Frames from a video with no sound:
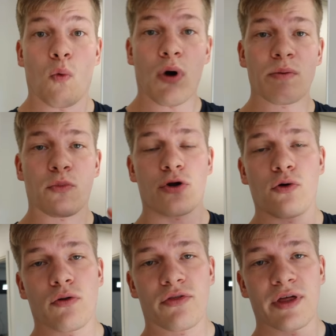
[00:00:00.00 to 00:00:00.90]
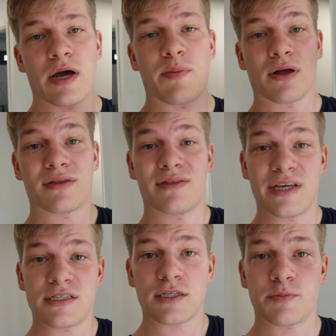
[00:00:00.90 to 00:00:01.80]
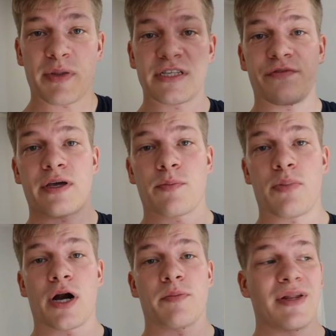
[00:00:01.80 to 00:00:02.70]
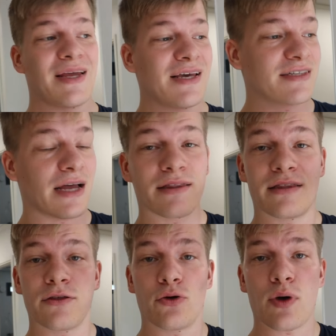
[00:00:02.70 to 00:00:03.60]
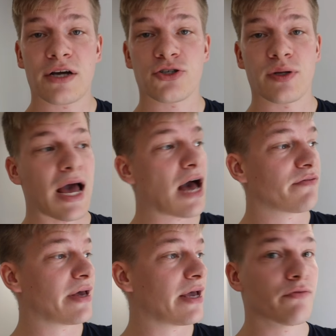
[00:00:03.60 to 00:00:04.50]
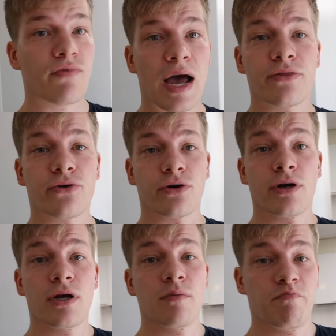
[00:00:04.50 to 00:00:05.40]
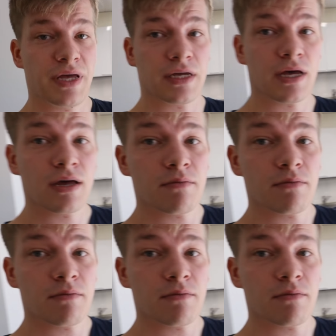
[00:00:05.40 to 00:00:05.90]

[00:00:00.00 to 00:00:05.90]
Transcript: One more cool thing about this specific apartment is that you actually have a rather big